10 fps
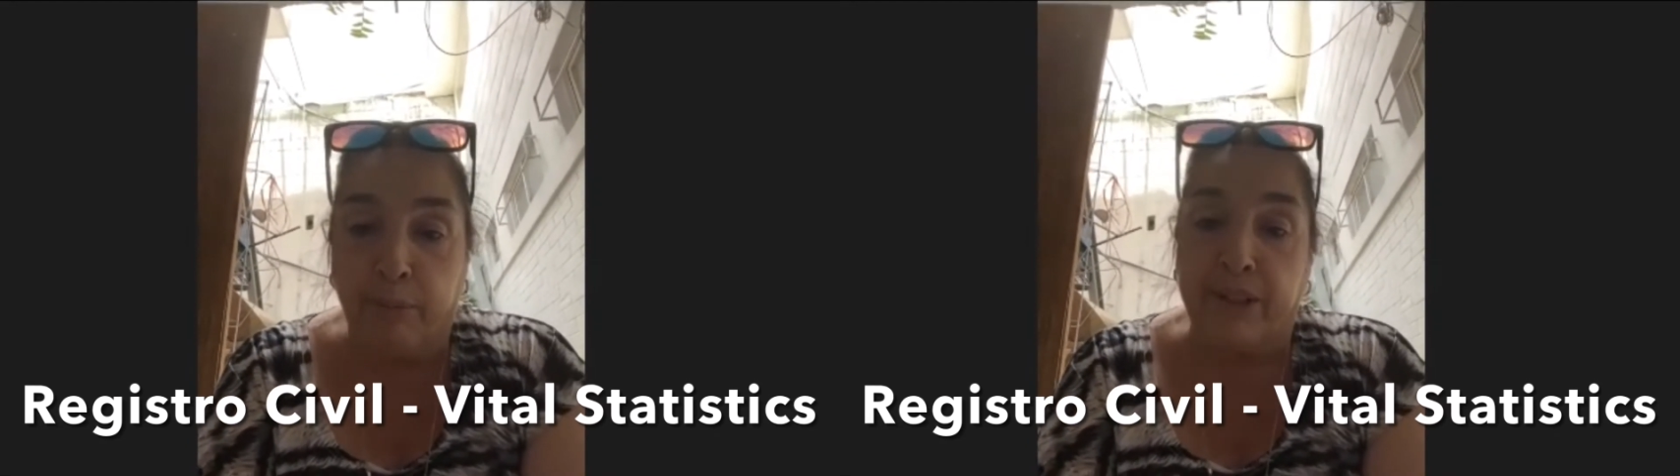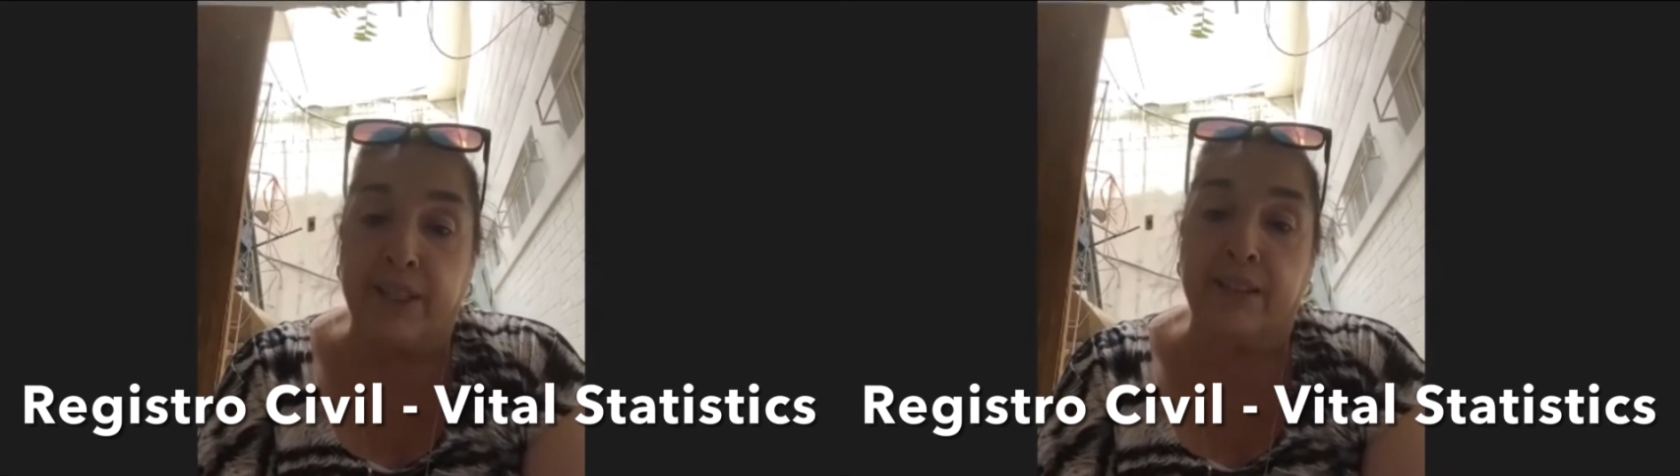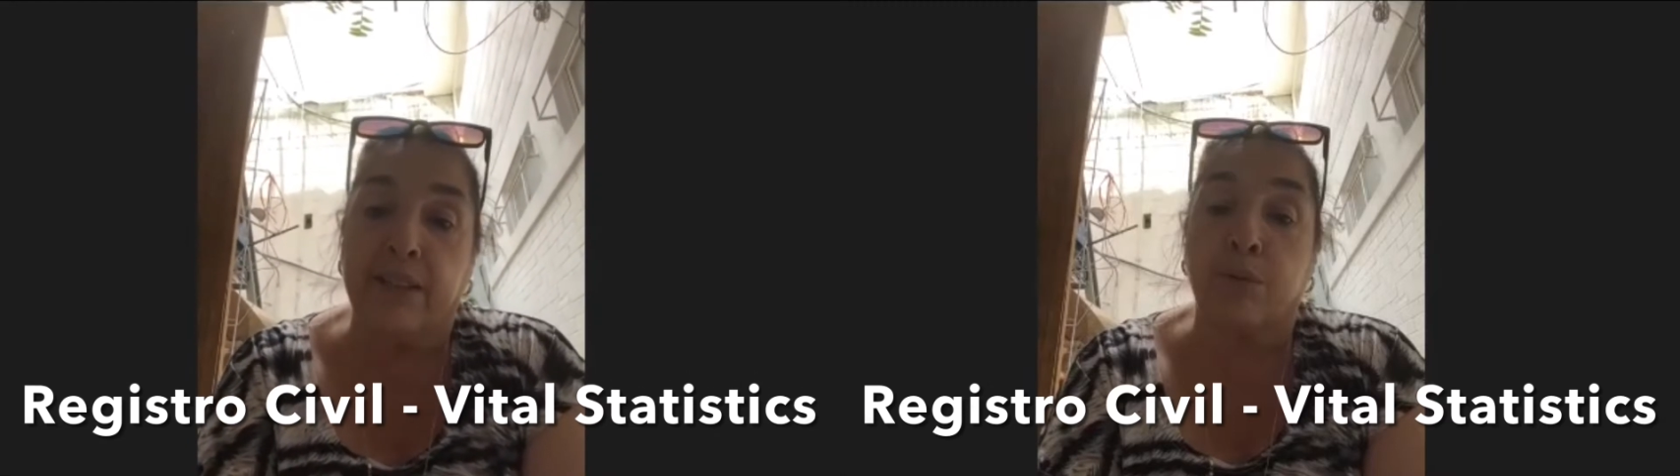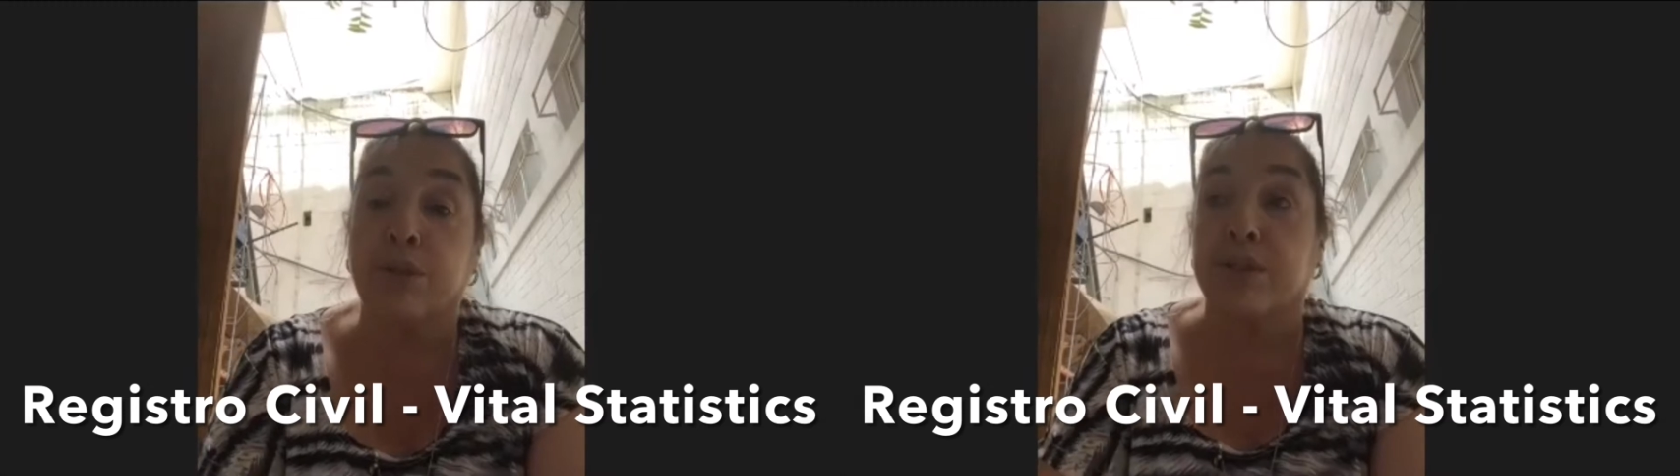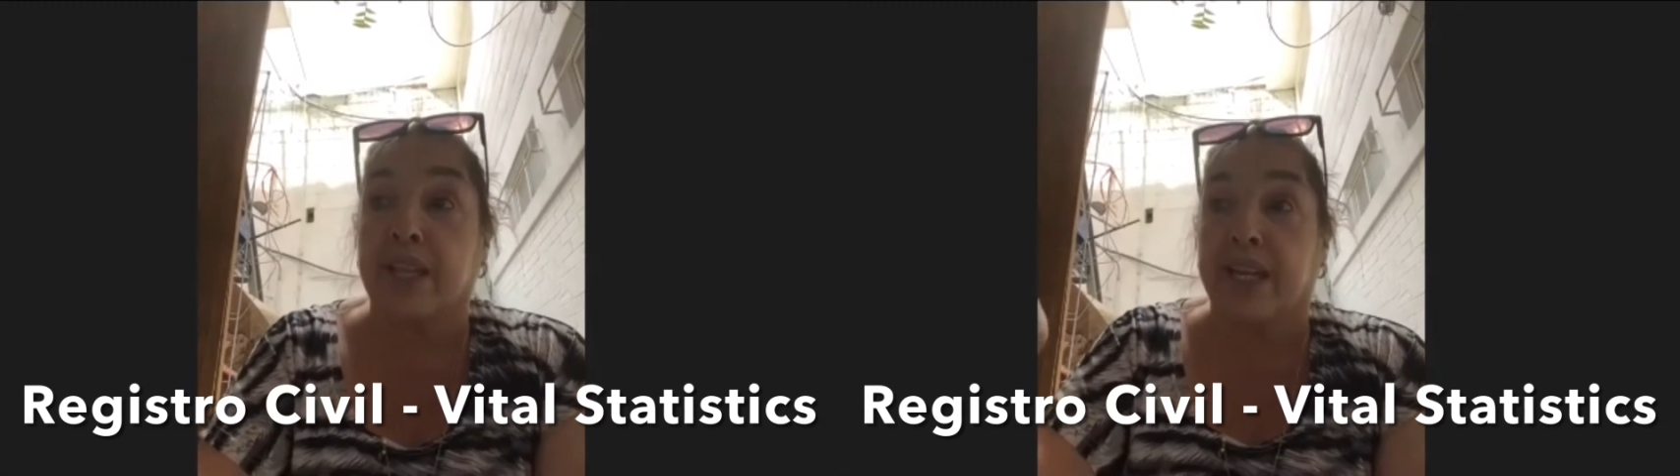But then there
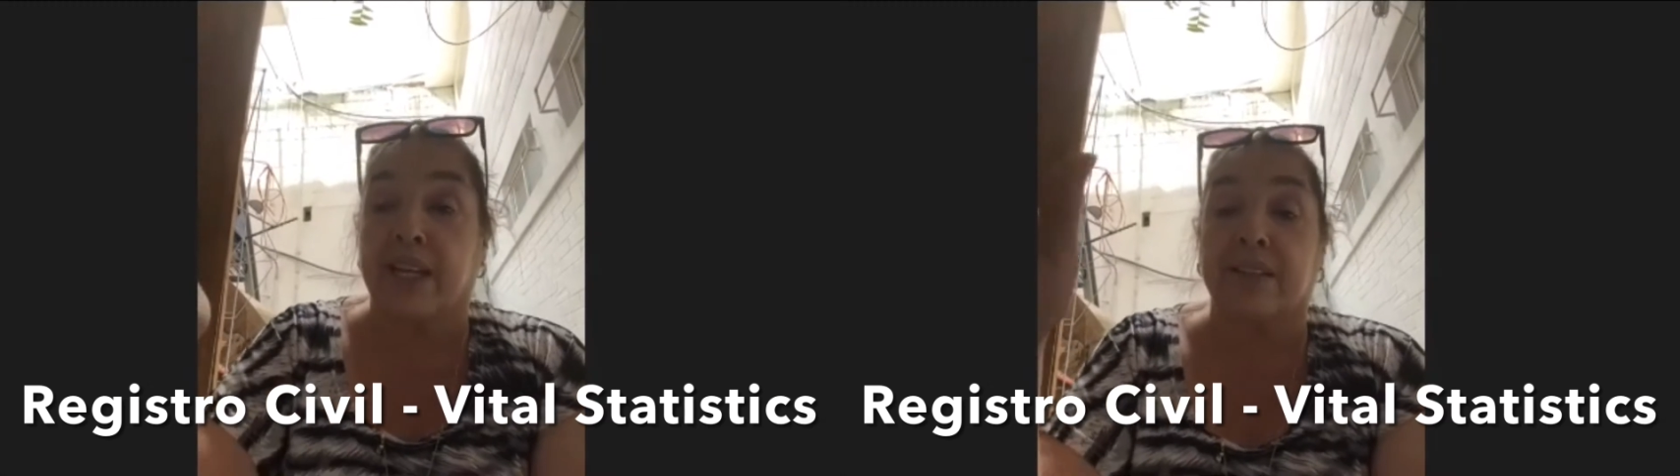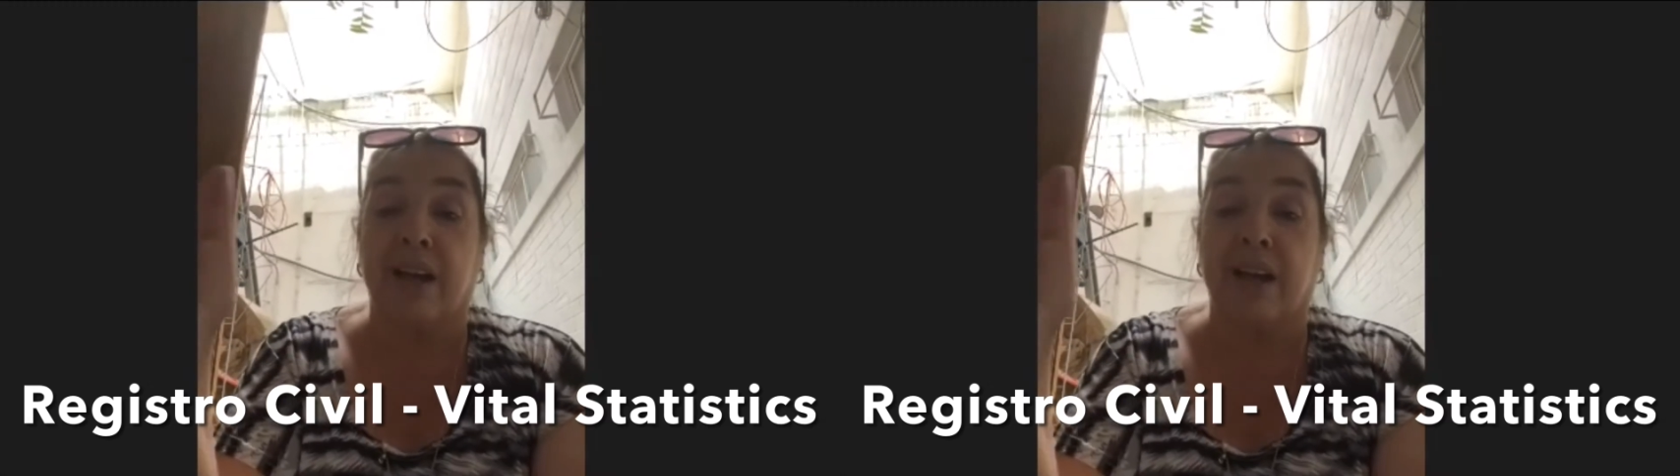was like